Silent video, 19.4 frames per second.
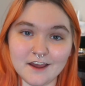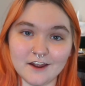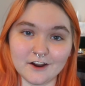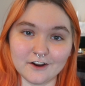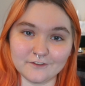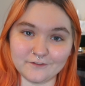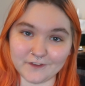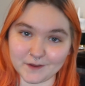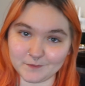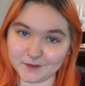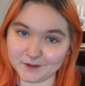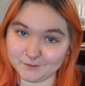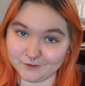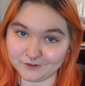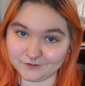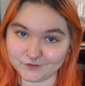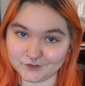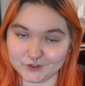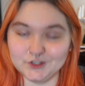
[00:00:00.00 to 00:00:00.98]
Her family
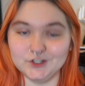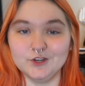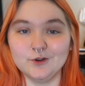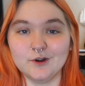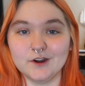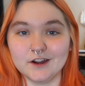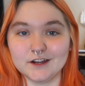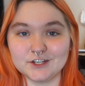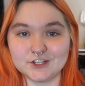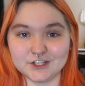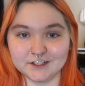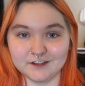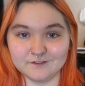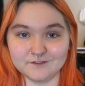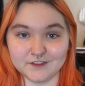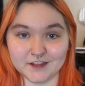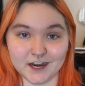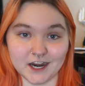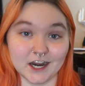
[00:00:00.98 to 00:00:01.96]
moved to New York, she
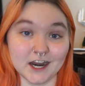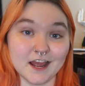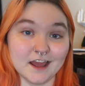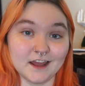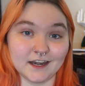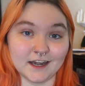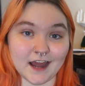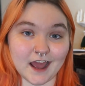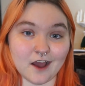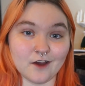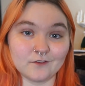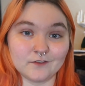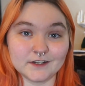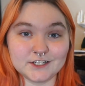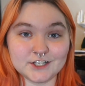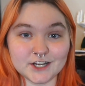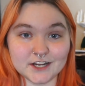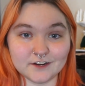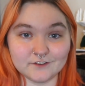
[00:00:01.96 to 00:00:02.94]
lived there. Now
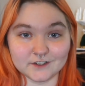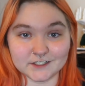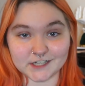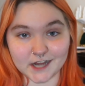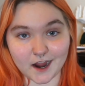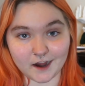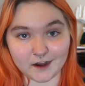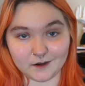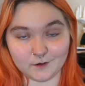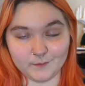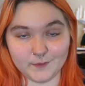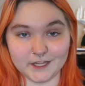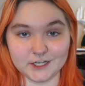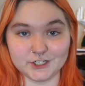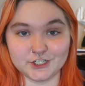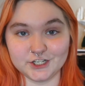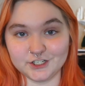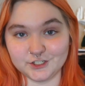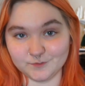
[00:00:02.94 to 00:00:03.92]
reaching retirement,
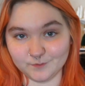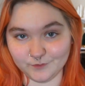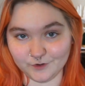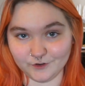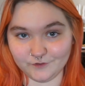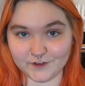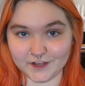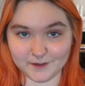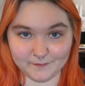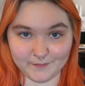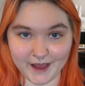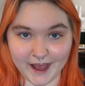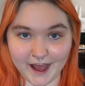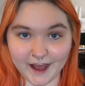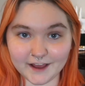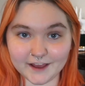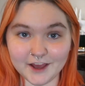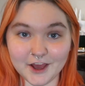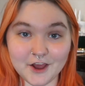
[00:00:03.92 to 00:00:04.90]
she's moving back,